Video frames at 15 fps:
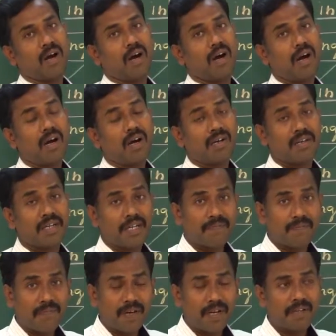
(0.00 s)
or
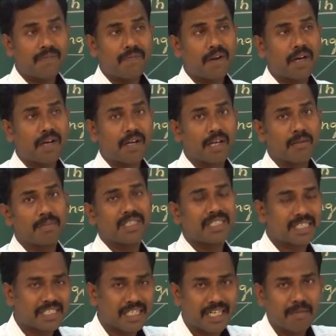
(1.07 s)
different flower of the
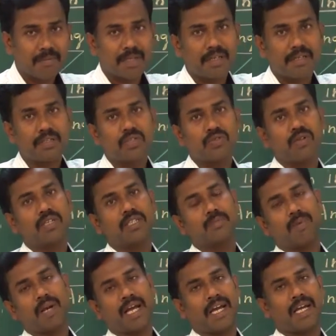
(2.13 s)
same individual
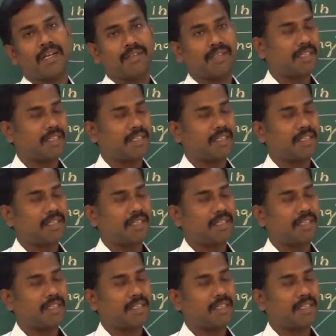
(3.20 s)
plant.